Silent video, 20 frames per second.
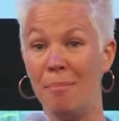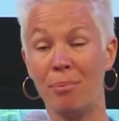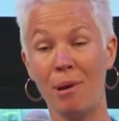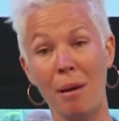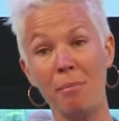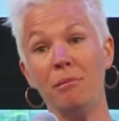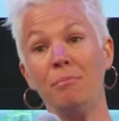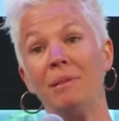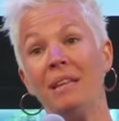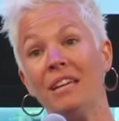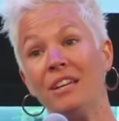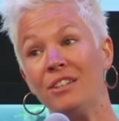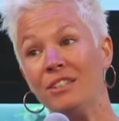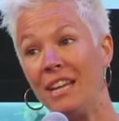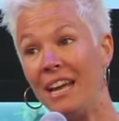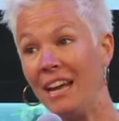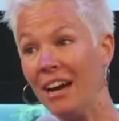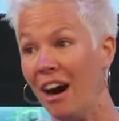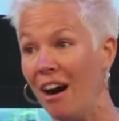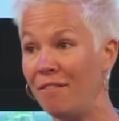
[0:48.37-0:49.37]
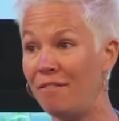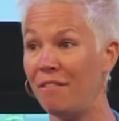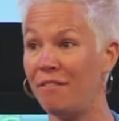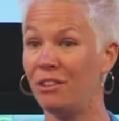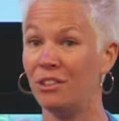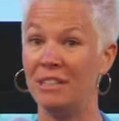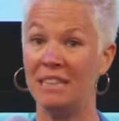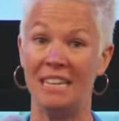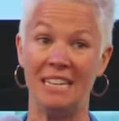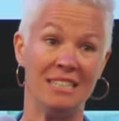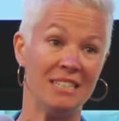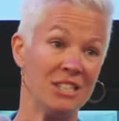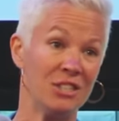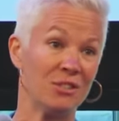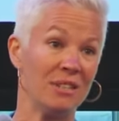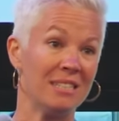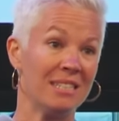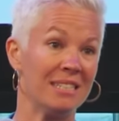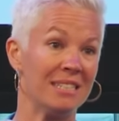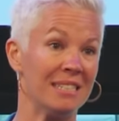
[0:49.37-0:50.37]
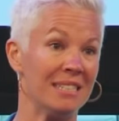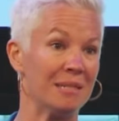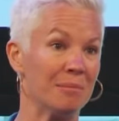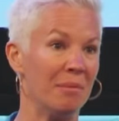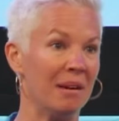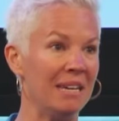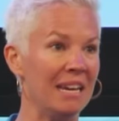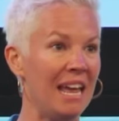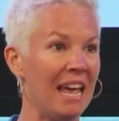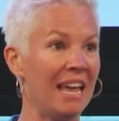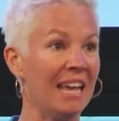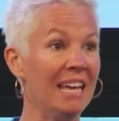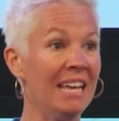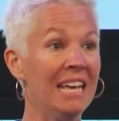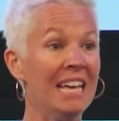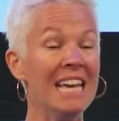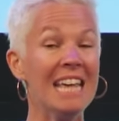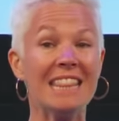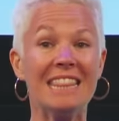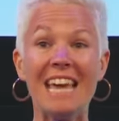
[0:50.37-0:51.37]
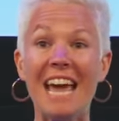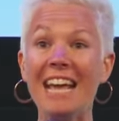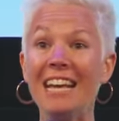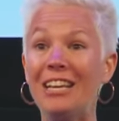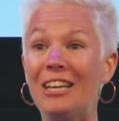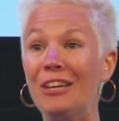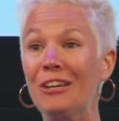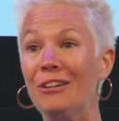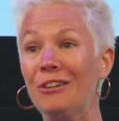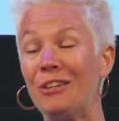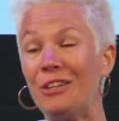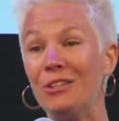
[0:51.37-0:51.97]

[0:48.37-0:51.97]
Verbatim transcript: probably your day off if you're in the industry since it's Monday, thank you.